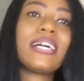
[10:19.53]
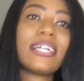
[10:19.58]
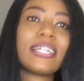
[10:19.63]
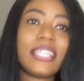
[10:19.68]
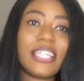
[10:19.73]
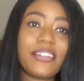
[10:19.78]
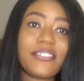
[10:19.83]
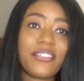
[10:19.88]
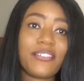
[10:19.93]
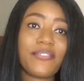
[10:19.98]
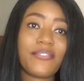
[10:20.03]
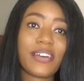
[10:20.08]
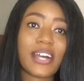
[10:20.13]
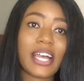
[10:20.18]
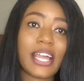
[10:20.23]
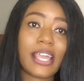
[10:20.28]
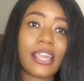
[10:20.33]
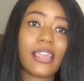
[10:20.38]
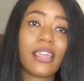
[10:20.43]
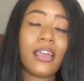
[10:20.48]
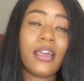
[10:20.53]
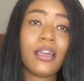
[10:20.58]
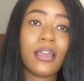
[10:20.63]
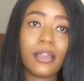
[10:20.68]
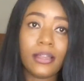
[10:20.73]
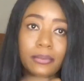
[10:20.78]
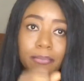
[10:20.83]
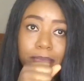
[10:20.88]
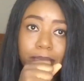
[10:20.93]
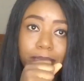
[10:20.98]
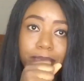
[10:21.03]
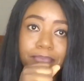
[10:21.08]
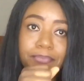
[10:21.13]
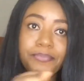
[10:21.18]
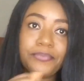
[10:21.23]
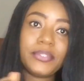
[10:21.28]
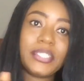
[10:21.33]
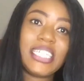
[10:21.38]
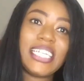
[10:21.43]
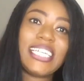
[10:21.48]
clarify
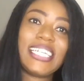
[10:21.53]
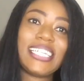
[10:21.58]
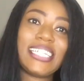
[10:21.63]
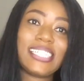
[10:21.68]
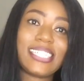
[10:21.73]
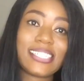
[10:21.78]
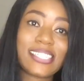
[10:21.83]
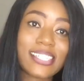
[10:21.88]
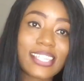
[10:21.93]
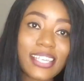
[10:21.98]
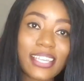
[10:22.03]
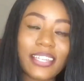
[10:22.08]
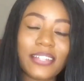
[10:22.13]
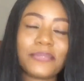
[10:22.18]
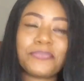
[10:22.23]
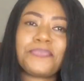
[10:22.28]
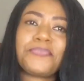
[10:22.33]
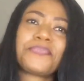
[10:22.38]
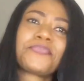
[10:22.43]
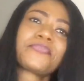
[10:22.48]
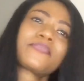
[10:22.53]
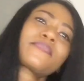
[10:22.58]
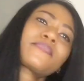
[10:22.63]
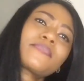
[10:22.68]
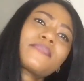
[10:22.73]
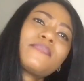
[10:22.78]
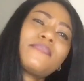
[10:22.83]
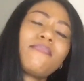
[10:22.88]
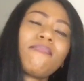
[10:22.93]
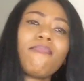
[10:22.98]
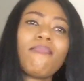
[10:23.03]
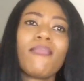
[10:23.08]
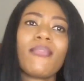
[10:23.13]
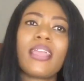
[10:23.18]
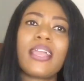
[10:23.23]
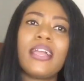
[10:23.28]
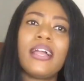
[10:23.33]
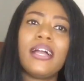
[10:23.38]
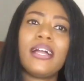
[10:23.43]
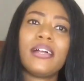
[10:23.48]
the skin,
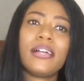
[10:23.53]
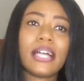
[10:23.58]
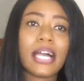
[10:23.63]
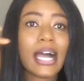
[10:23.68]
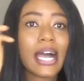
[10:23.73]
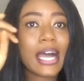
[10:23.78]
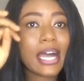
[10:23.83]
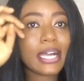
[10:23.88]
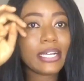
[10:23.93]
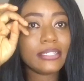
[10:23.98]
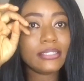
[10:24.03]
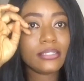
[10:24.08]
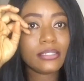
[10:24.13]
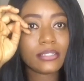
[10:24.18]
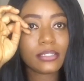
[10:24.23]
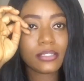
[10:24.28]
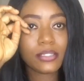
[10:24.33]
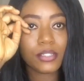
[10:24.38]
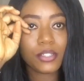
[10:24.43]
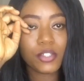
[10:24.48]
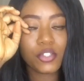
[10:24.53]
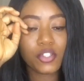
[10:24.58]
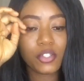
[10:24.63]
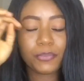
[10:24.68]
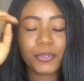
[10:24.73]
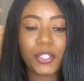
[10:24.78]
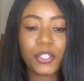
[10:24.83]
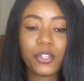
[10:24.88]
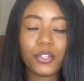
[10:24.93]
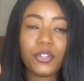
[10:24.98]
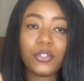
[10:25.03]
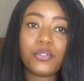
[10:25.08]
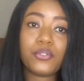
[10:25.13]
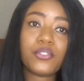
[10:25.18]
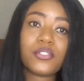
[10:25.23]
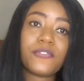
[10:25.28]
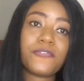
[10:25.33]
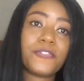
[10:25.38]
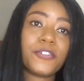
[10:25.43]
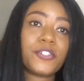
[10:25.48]
and it should be
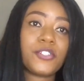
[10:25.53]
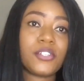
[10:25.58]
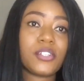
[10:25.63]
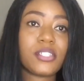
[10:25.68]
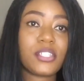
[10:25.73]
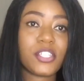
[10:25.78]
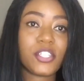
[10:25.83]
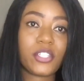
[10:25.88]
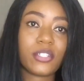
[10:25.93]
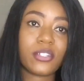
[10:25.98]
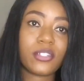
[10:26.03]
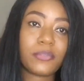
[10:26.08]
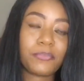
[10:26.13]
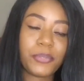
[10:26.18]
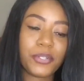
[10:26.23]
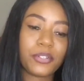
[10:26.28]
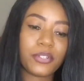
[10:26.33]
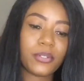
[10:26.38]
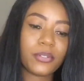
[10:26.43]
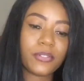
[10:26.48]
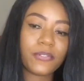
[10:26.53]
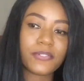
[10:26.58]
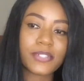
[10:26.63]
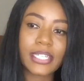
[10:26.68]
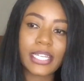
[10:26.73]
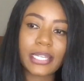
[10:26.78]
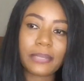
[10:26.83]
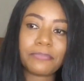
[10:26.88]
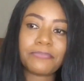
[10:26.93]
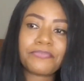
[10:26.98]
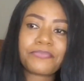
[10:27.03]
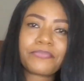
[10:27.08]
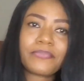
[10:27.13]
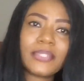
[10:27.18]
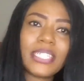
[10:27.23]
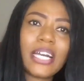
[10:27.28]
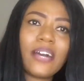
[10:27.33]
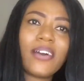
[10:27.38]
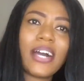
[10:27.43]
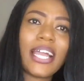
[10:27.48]
used for just a short period of time.
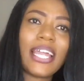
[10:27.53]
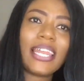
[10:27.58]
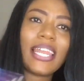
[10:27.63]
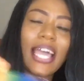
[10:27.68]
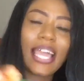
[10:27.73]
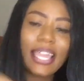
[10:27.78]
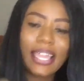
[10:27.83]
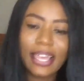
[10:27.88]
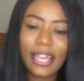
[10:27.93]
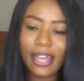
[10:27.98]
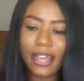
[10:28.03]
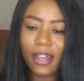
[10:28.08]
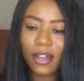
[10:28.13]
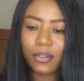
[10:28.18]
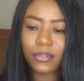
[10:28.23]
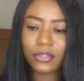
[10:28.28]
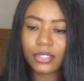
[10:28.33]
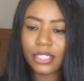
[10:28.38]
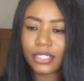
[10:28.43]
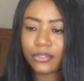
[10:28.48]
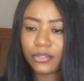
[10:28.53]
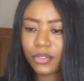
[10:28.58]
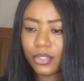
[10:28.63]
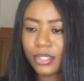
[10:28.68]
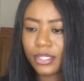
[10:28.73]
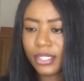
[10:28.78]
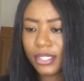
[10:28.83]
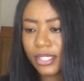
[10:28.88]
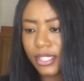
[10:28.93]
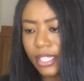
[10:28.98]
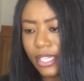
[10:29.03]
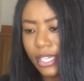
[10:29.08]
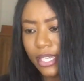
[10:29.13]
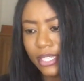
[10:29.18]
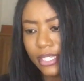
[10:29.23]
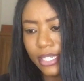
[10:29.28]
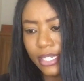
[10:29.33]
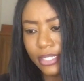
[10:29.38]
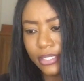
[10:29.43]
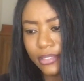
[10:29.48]
Now, I like how they wrote it
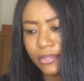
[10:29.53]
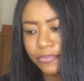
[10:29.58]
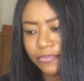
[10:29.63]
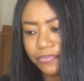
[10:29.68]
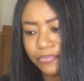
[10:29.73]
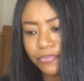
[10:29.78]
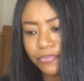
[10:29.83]
here that